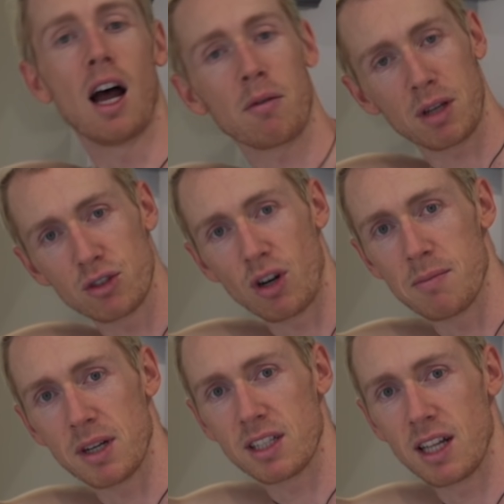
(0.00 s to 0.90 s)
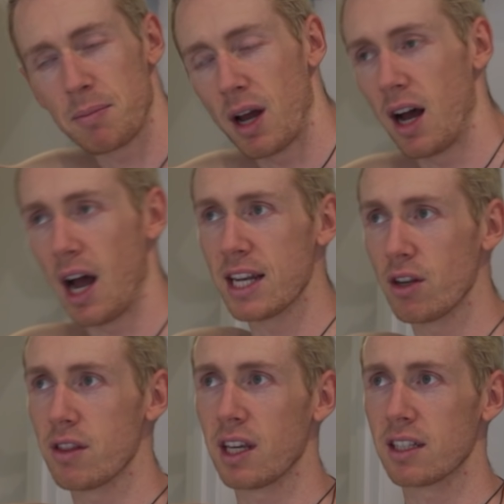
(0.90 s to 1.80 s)
I'm gonna try muscle up. I
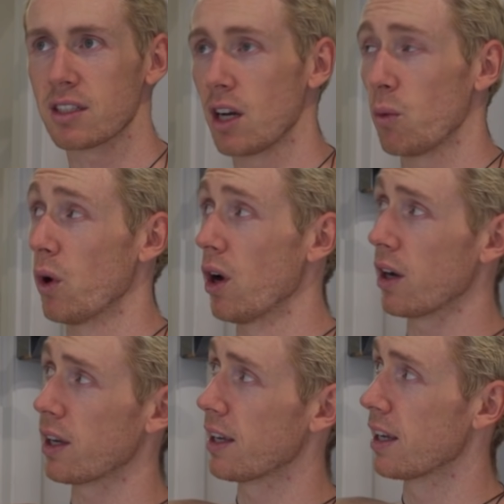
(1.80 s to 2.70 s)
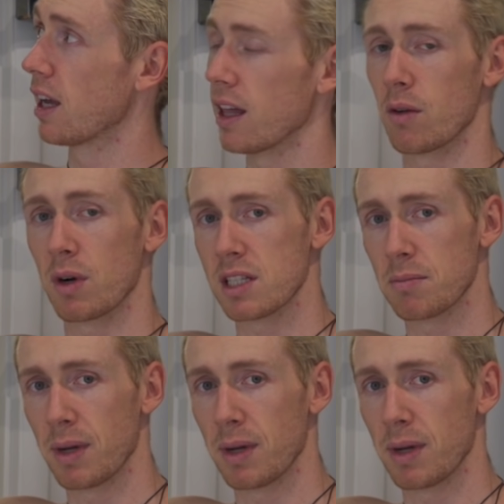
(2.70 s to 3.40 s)
don't think it's gonna work. The reason